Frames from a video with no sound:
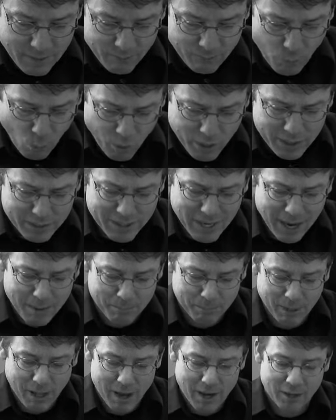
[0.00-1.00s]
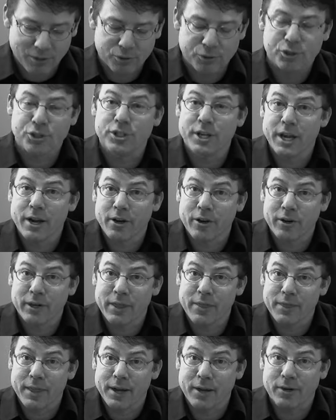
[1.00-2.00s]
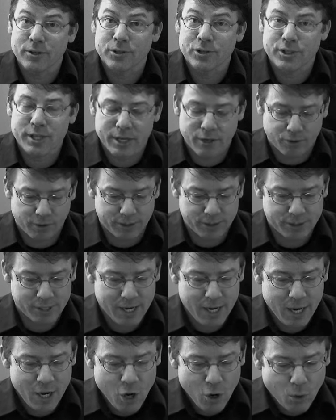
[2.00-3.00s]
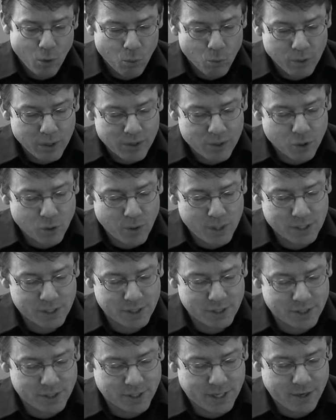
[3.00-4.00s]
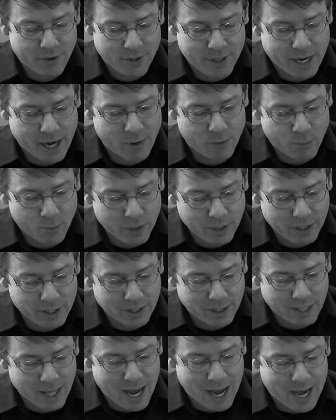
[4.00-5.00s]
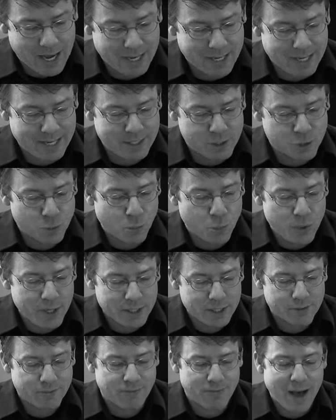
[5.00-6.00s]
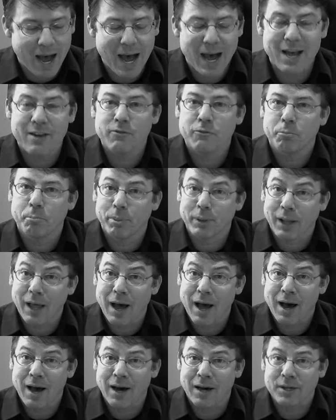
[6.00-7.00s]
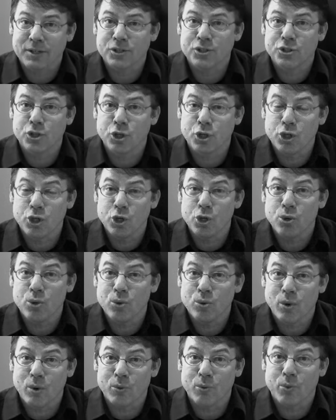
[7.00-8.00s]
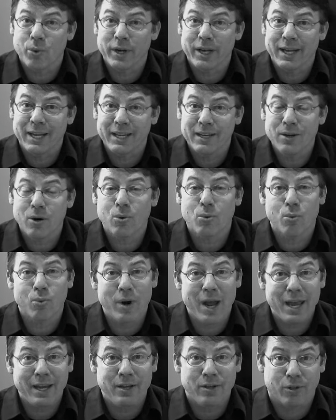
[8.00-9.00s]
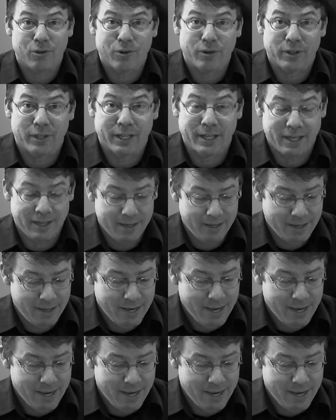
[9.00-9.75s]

40 top bloggers share their secrets. Well, one of the questions in here that I really like is, which 5 blogs do you read regularly?